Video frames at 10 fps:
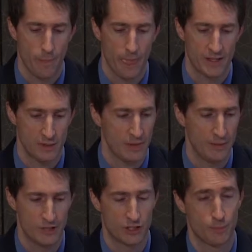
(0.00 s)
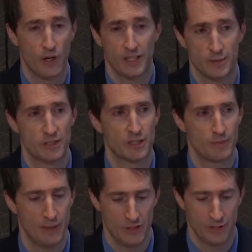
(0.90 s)
sometimes it's surprising, but
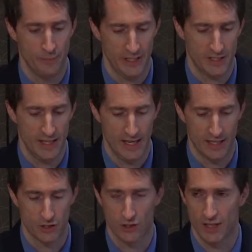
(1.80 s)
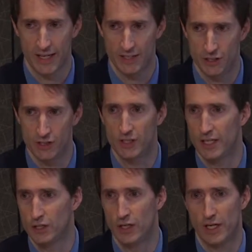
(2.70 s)
sometimes it's missed that in certain cases you're not
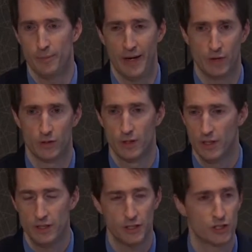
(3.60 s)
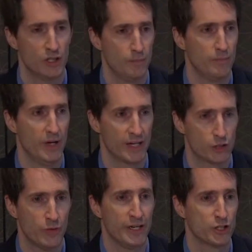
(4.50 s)
talking about just some
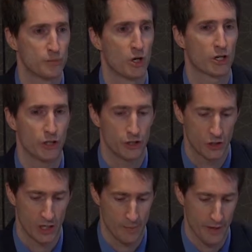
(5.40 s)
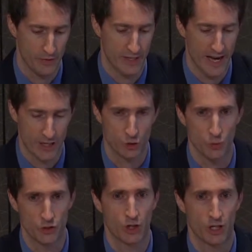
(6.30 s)
extraneous marker, you're talking about the actual
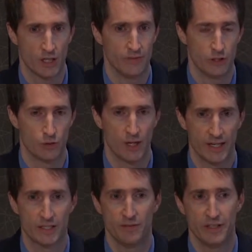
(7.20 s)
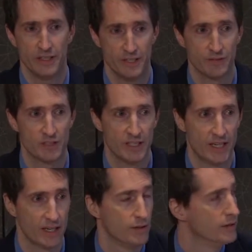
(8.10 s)
target of a drug, and it's a very different setting.